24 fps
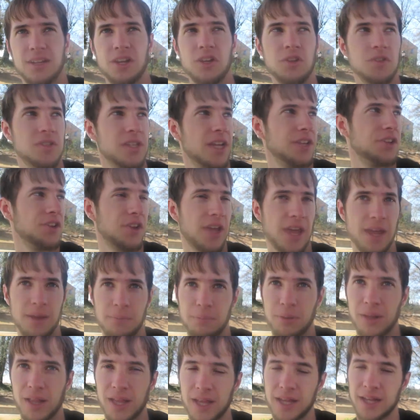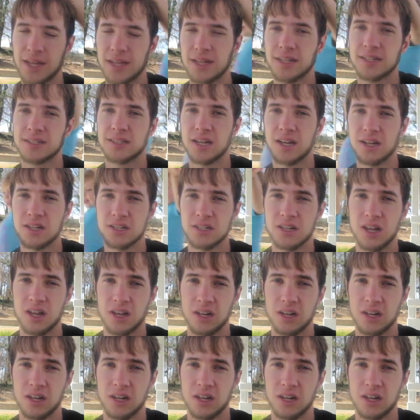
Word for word: Who said you can't play duck,